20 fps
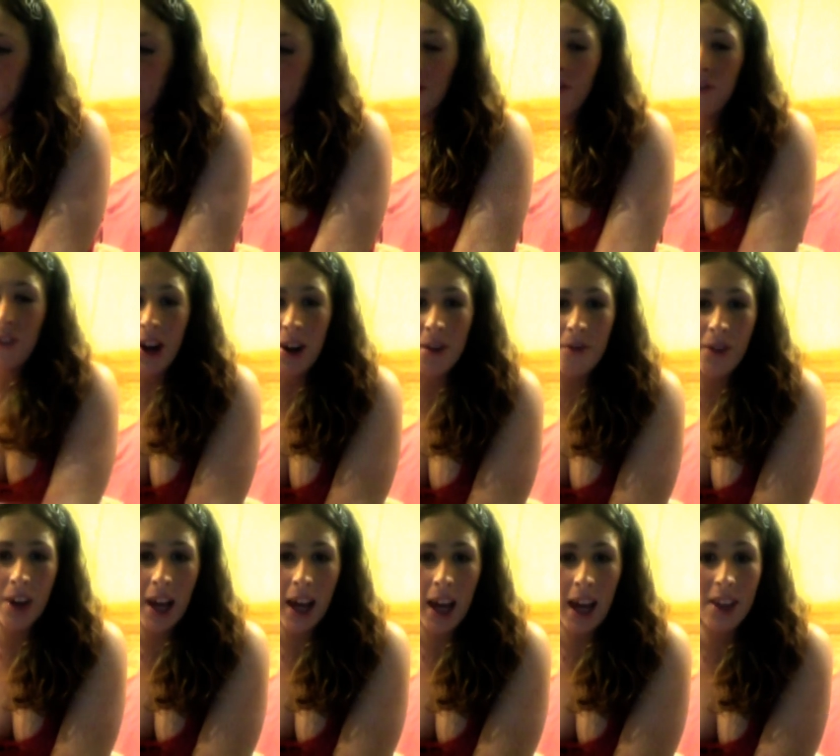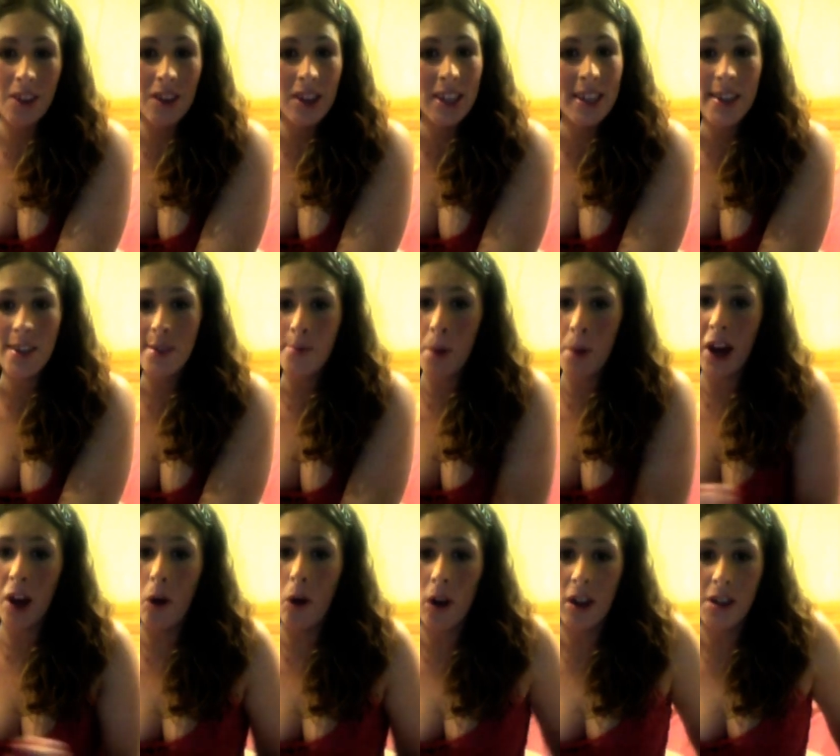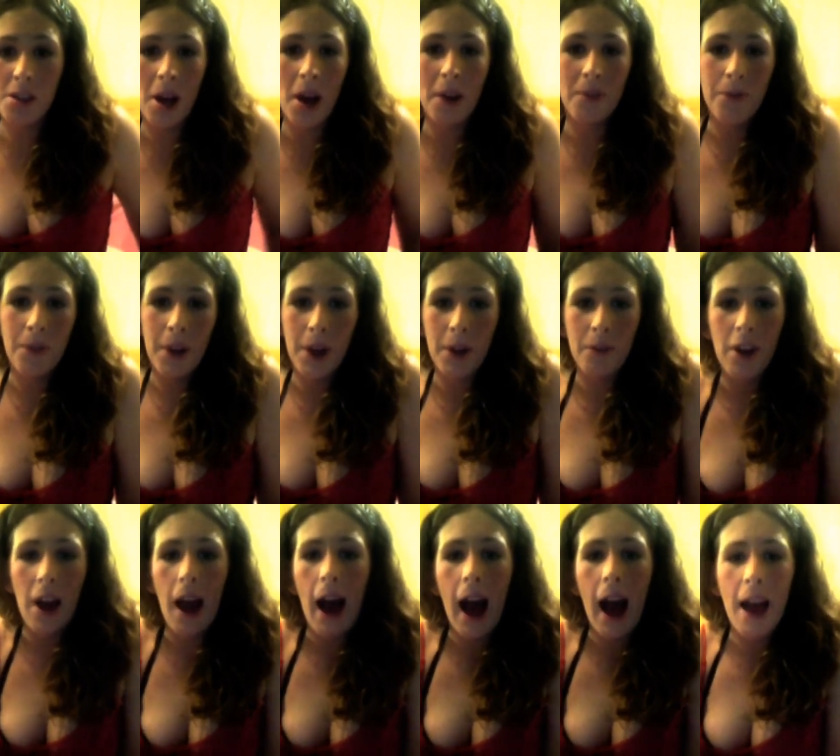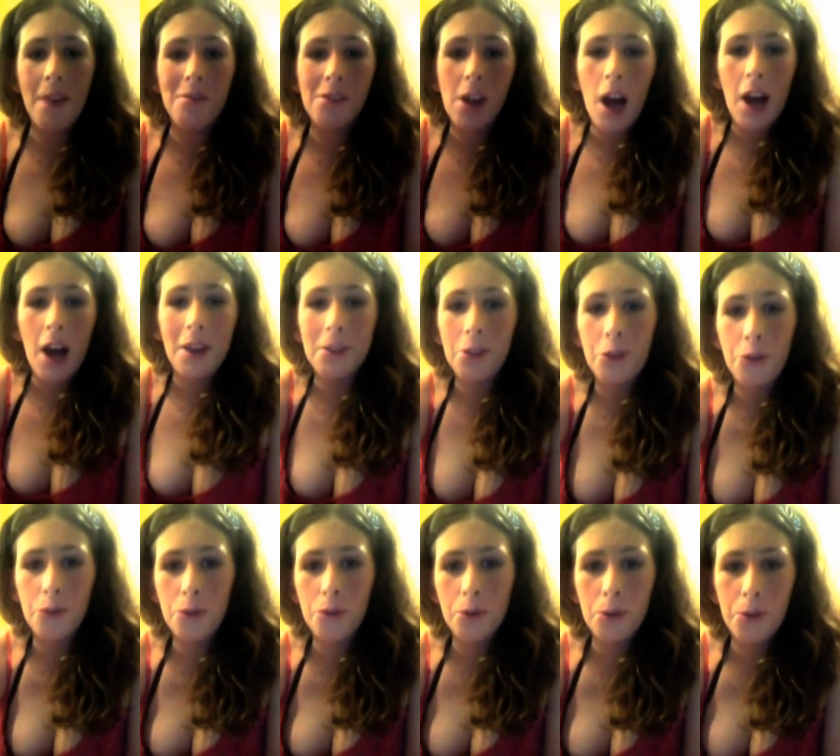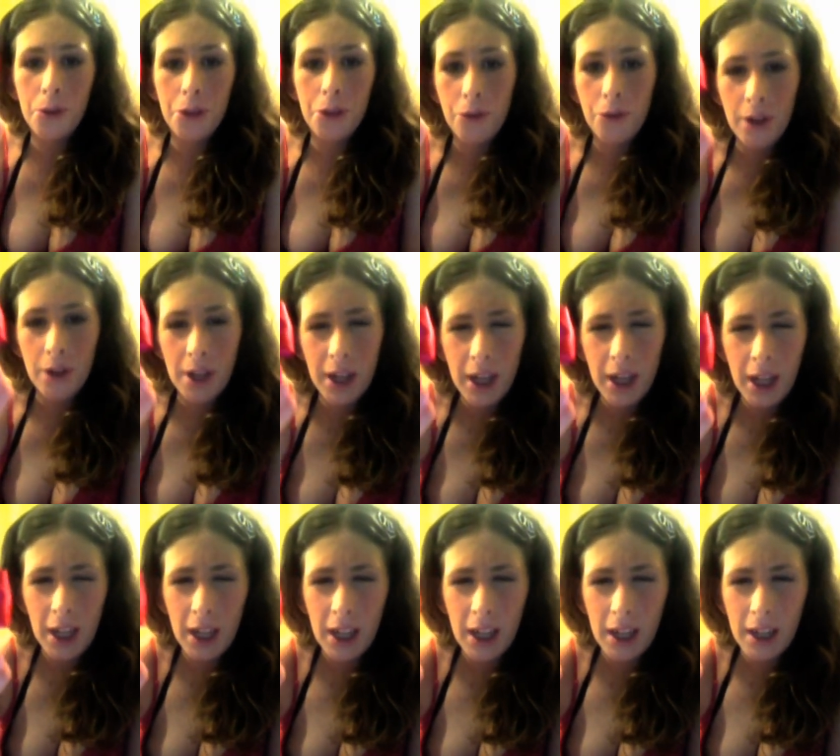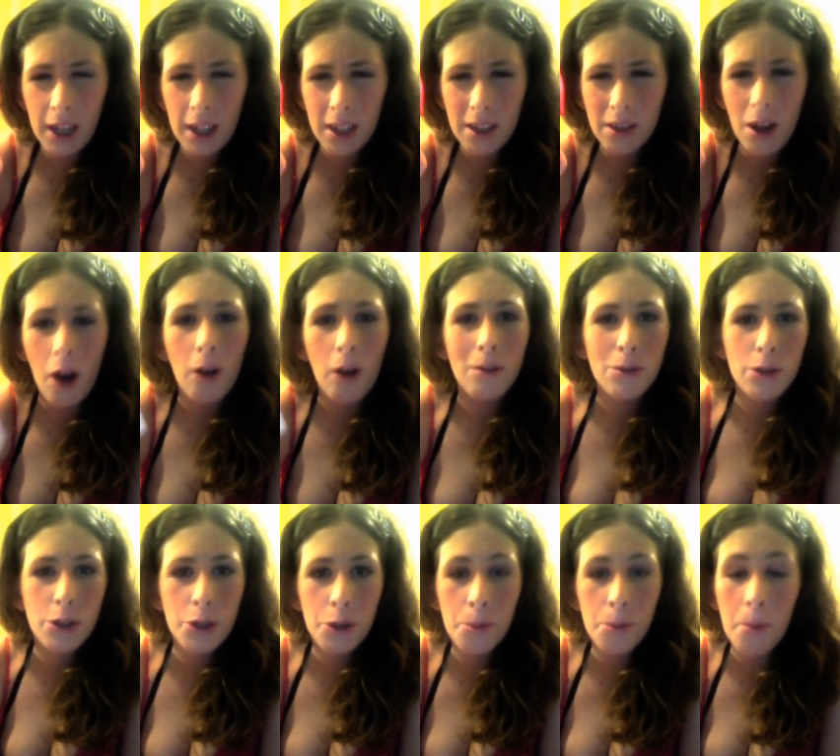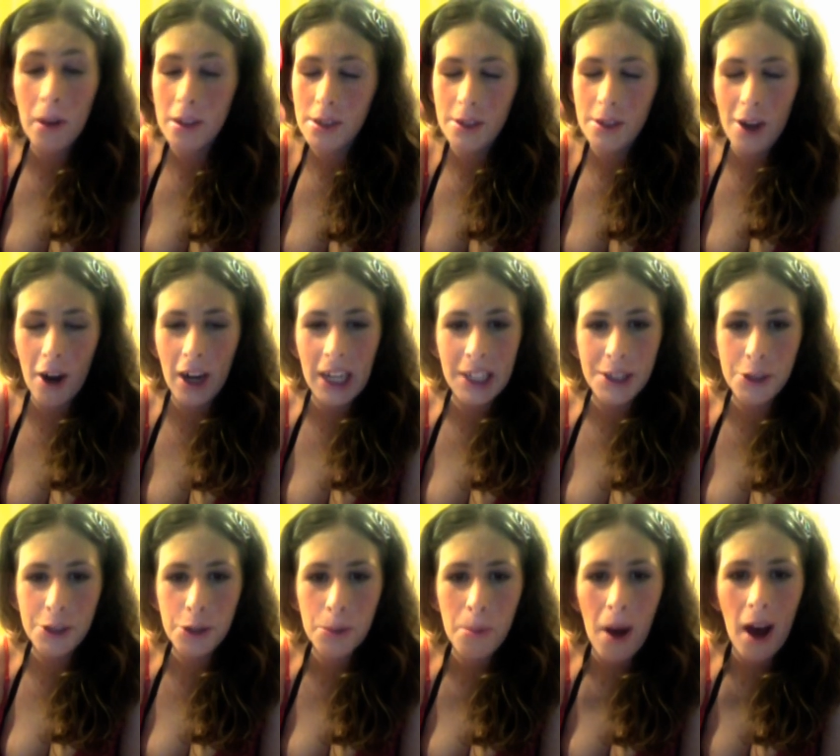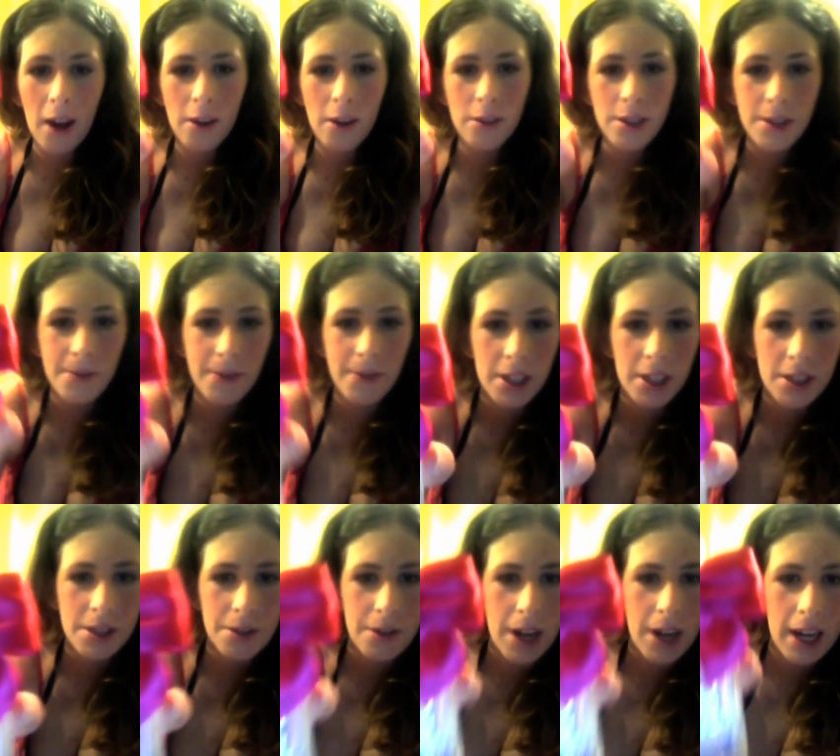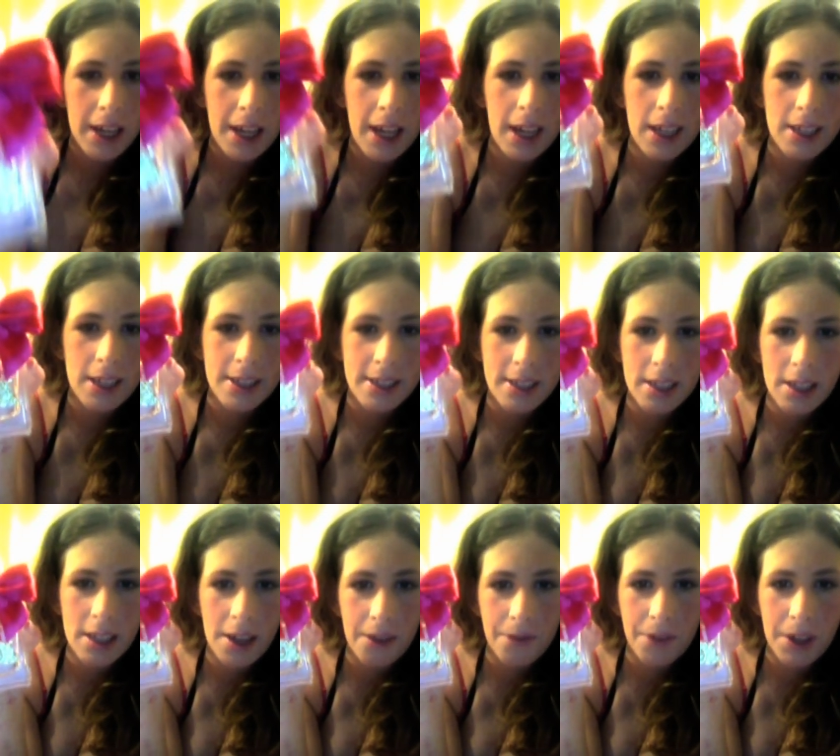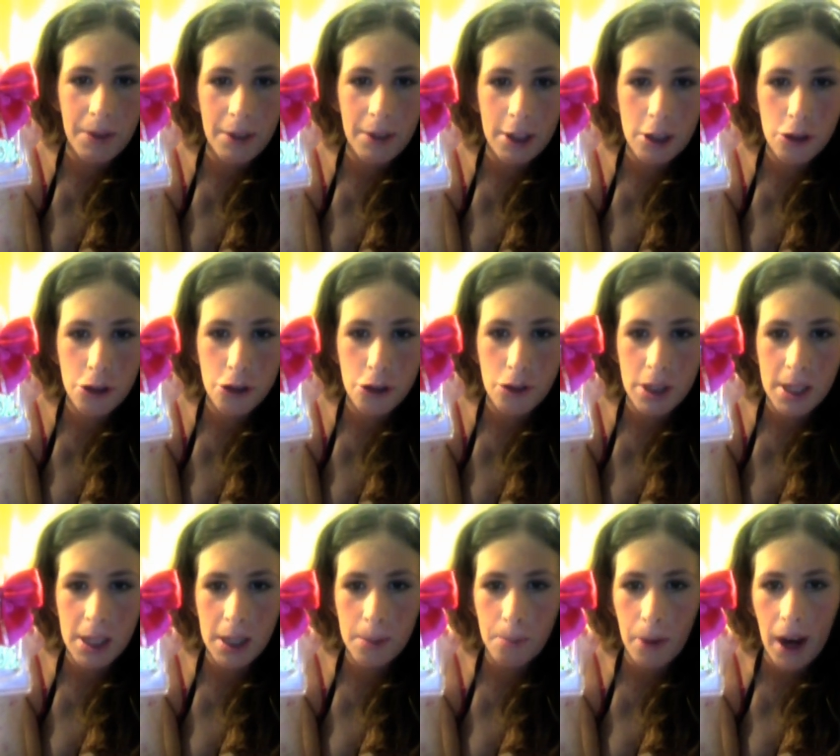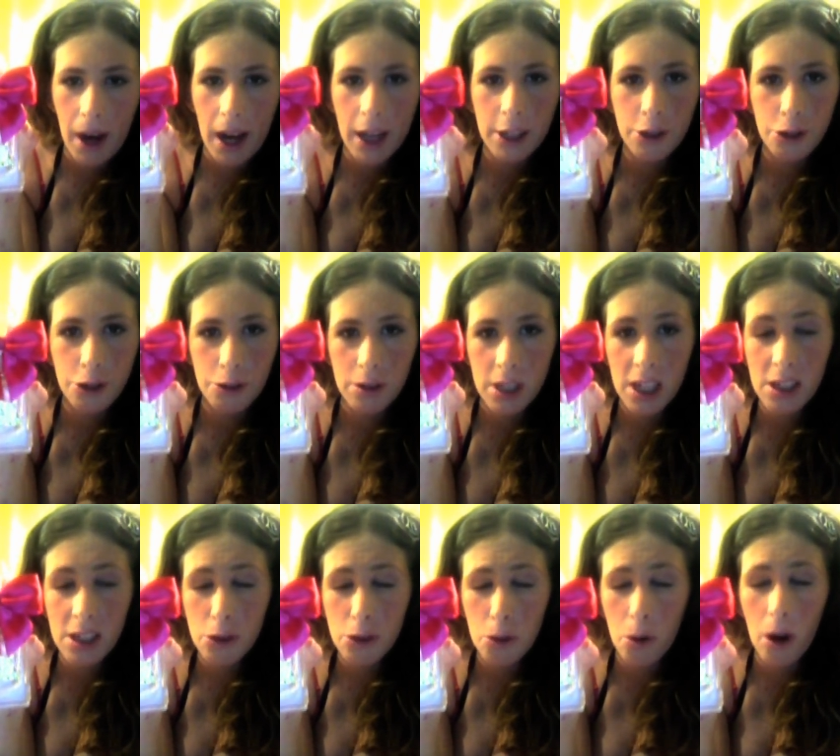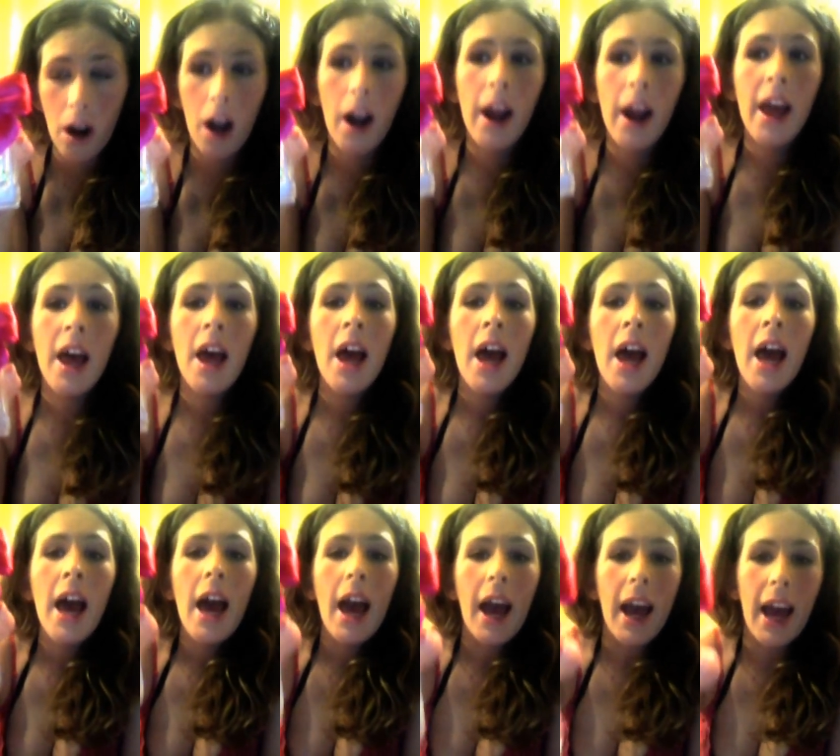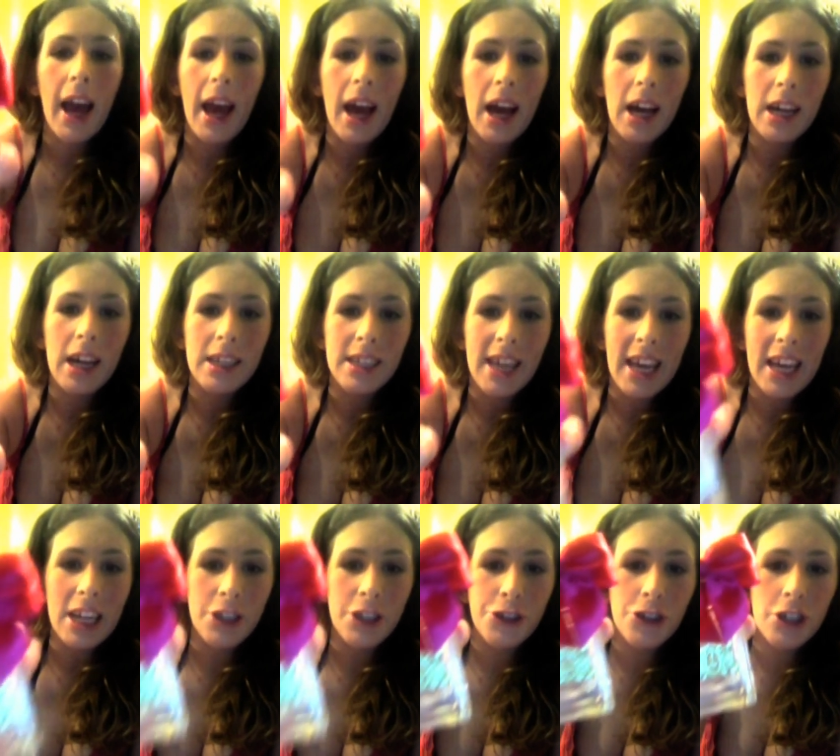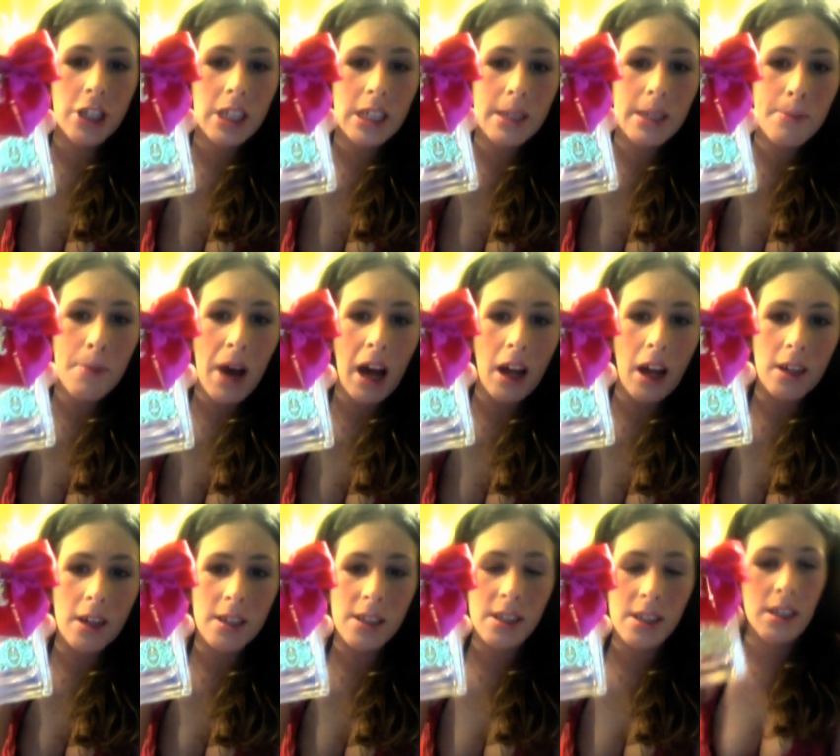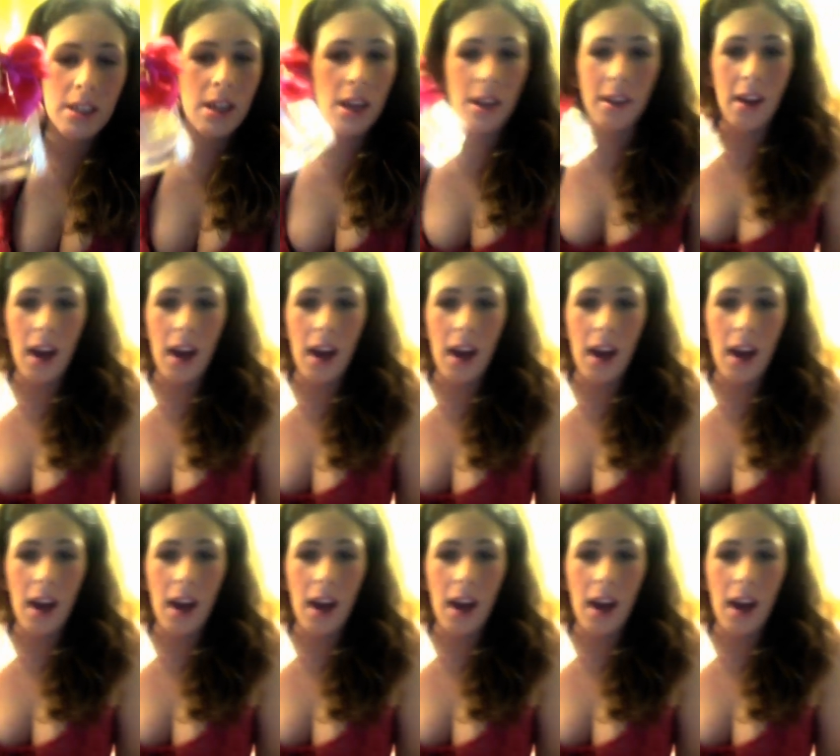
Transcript: and my favorite, and this is my all-time favorite. I've gone through three, no, two, sorry, two bottles of this already. It's Viva La Juicy by Juicy Couture, and it just smells.